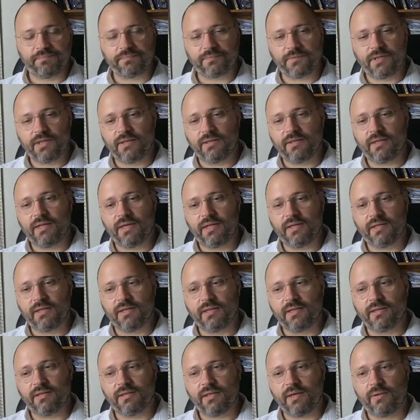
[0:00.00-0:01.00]
and
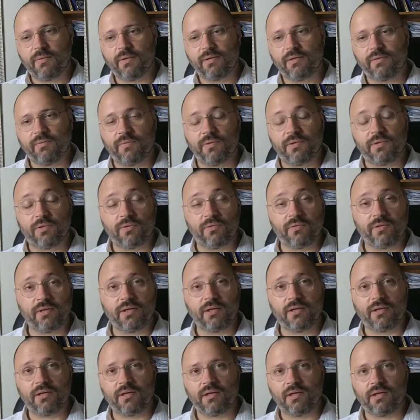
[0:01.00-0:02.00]
then they want to withdraw
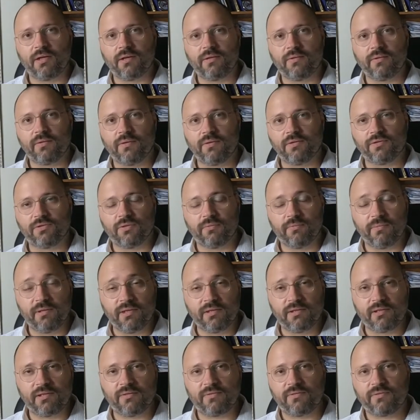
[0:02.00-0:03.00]
their also
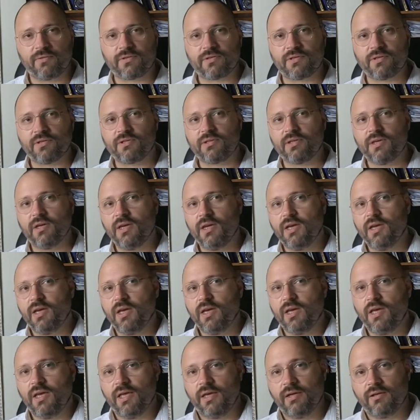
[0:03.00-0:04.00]
military forces,
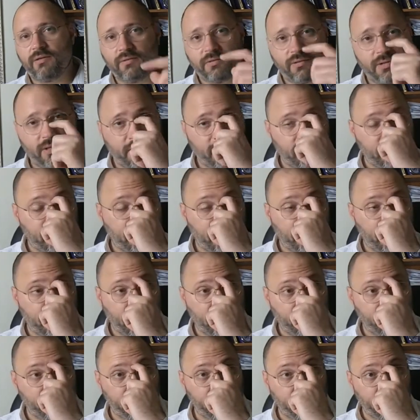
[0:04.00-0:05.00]
including
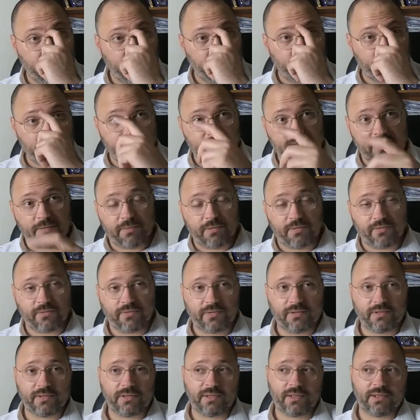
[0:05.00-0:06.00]
I believe some of
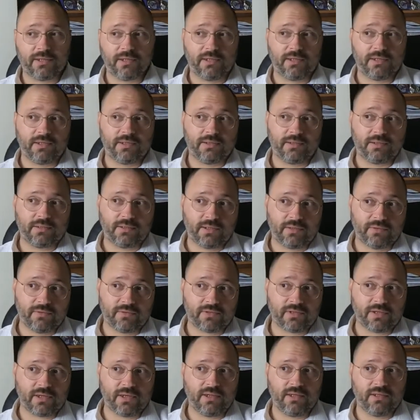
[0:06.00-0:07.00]
the I would
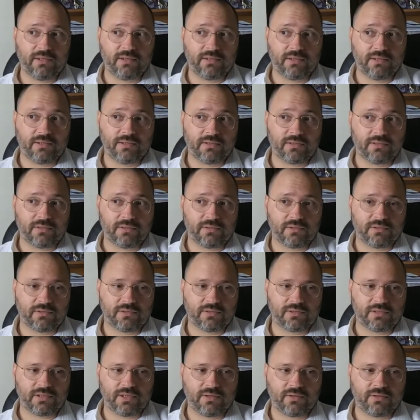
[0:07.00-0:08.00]
say the
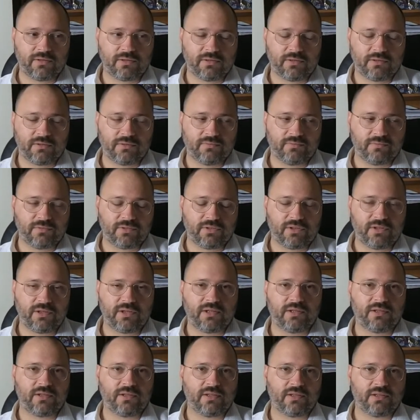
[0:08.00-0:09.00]

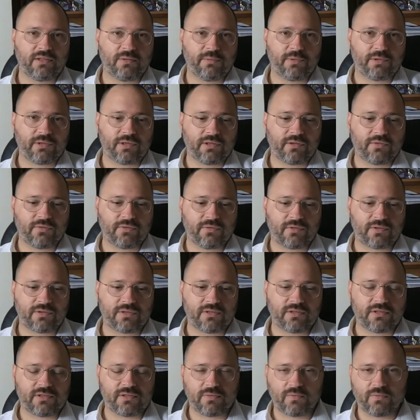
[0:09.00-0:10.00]
Syrian Democratic
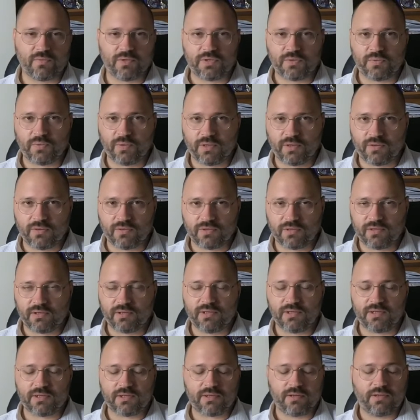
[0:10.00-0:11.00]
Forces, which we
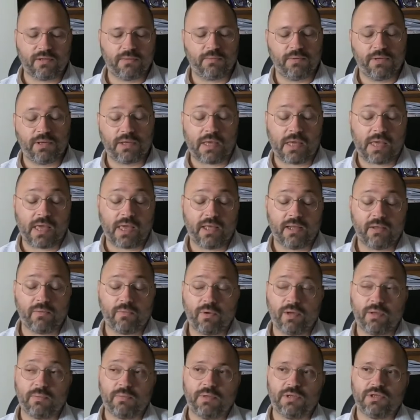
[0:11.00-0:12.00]
consider as PKK and
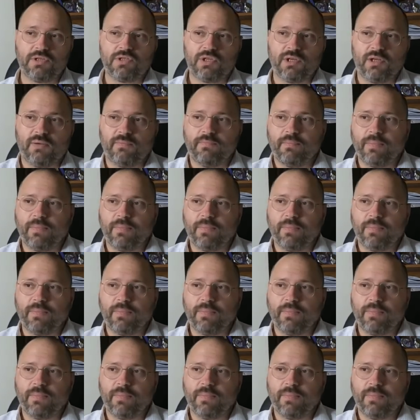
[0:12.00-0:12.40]
YPG.